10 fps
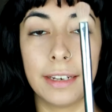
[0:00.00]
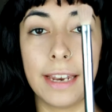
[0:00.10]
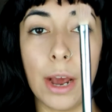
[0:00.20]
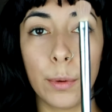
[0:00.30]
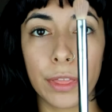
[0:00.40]

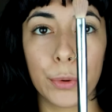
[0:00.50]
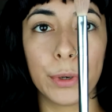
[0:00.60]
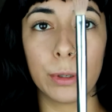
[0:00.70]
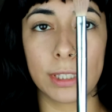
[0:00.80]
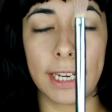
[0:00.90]
Now with the
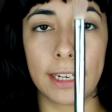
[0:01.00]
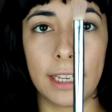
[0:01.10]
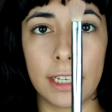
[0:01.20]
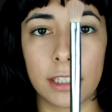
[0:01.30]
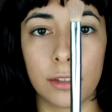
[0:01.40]
Real
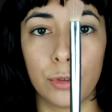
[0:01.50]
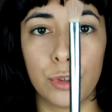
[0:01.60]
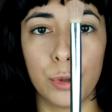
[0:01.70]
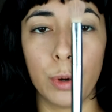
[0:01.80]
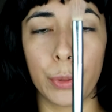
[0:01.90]
Techniques
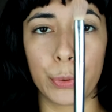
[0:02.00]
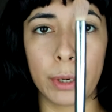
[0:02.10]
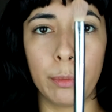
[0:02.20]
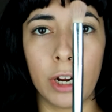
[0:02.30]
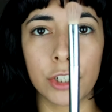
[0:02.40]

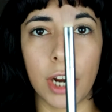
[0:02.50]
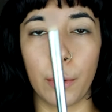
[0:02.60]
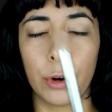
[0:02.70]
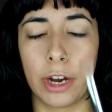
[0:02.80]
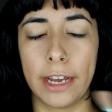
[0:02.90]
203 brush, I
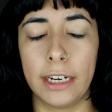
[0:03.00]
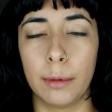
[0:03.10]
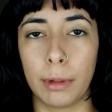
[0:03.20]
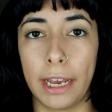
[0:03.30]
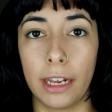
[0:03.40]
will go ahead and apply